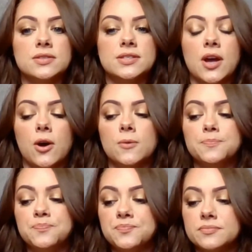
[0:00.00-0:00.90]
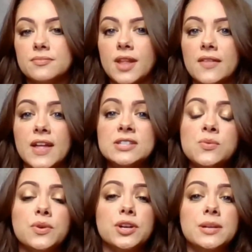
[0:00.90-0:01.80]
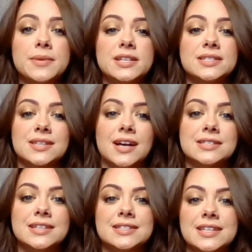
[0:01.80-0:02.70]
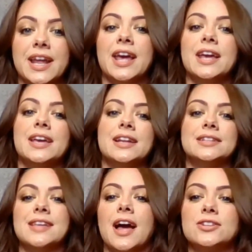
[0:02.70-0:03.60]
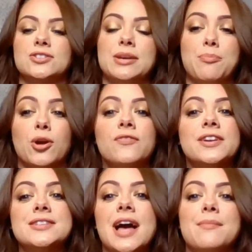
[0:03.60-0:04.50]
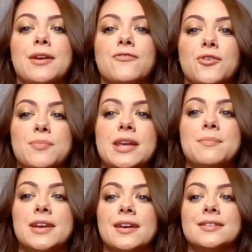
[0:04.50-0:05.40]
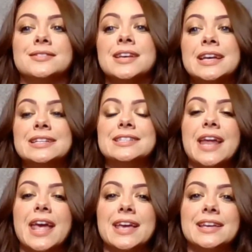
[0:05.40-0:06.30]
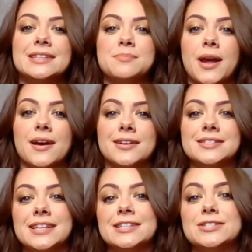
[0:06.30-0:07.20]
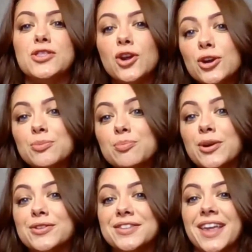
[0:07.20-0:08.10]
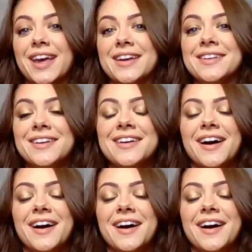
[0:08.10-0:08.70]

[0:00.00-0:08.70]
So that's what we're going to be discussing today. And it's actually perfect timing for me because Today is my husky's third birthday.